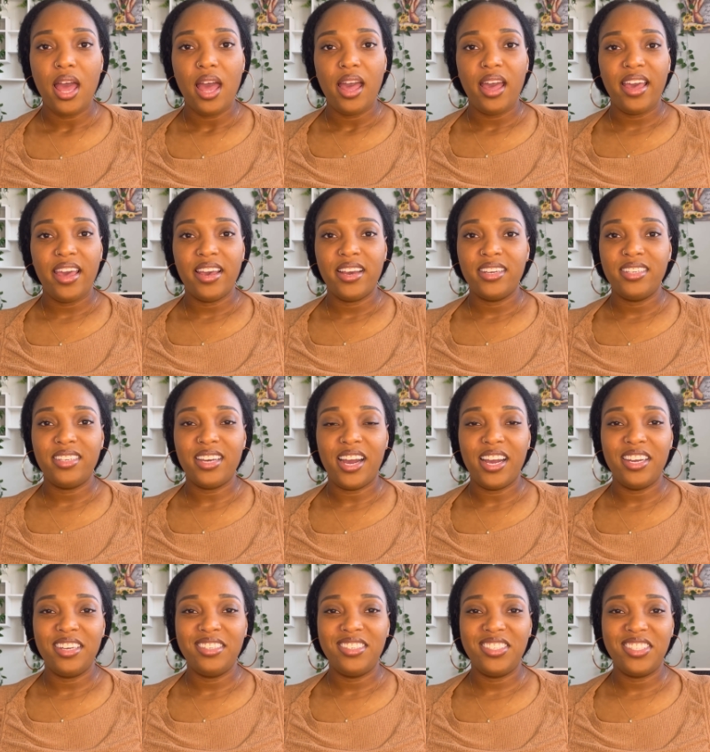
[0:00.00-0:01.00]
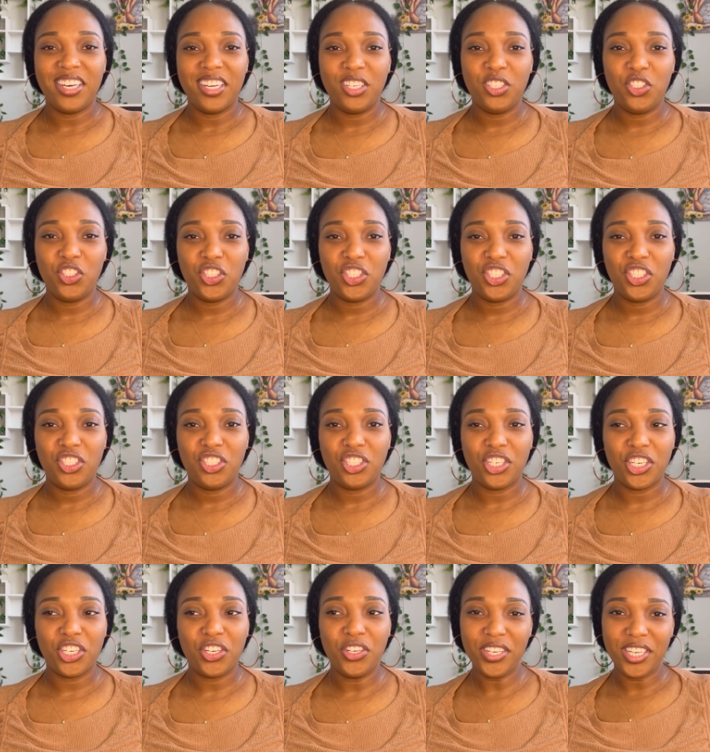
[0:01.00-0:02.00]
and I decided to just
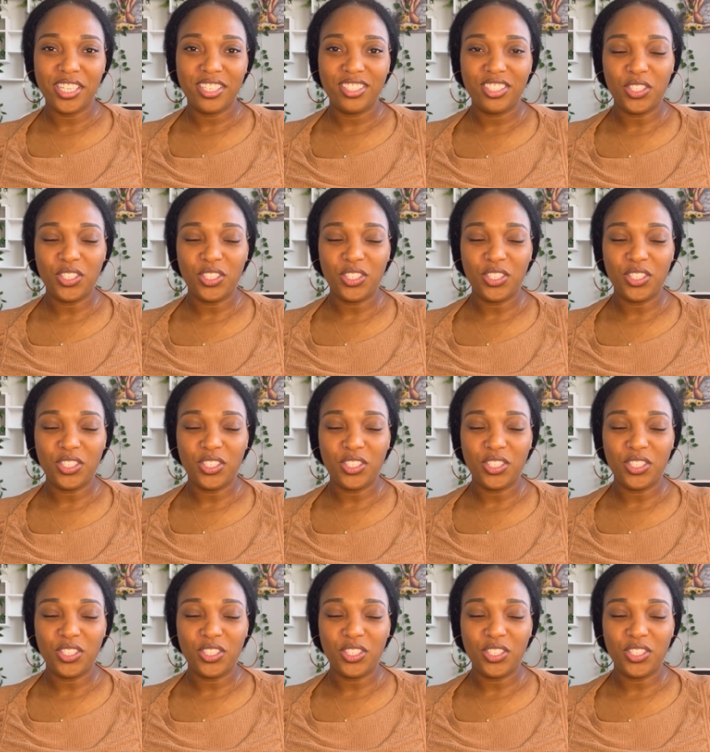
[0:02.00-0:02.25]
start cooking.